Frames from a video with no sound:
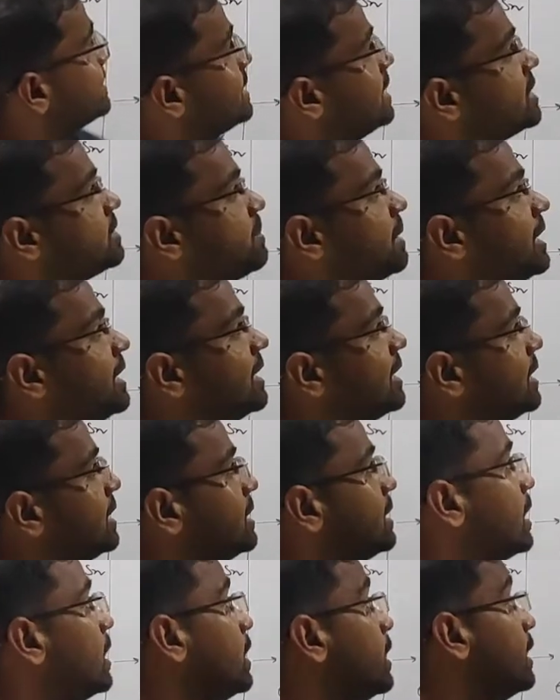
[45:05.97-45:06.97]
charged
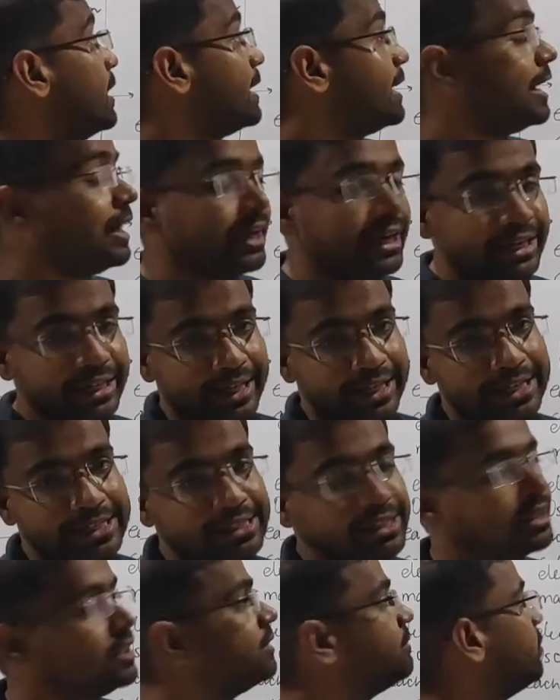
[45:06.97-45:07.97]
particle radiate energy in the